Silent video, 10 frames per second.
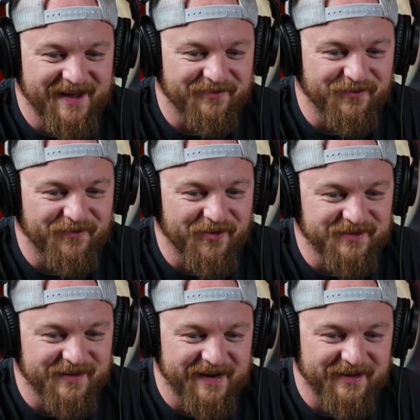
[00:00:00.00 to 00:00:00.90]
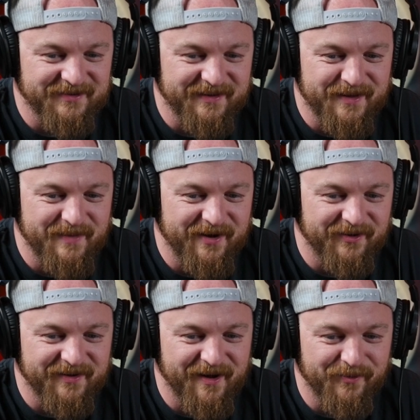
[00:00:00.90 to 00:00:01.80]
after falsely announcing that
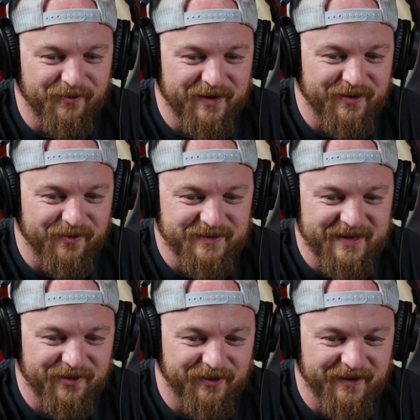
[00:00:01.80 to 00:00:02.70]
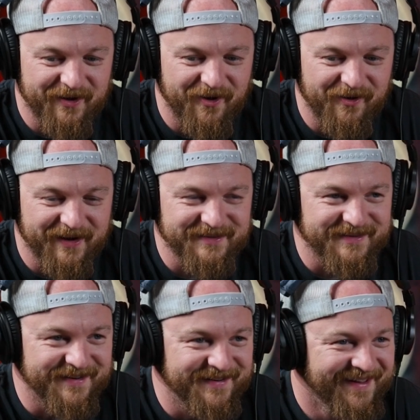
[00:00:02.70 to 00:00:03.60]
Mayor Tom Marino was killed in a car
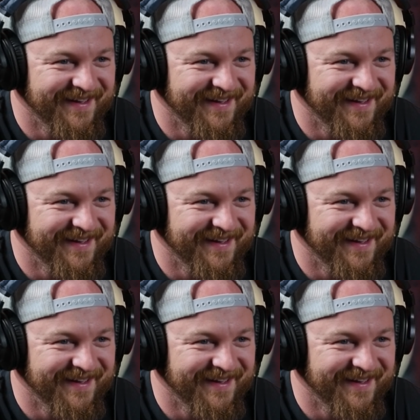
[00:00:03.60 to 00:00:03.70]
accident.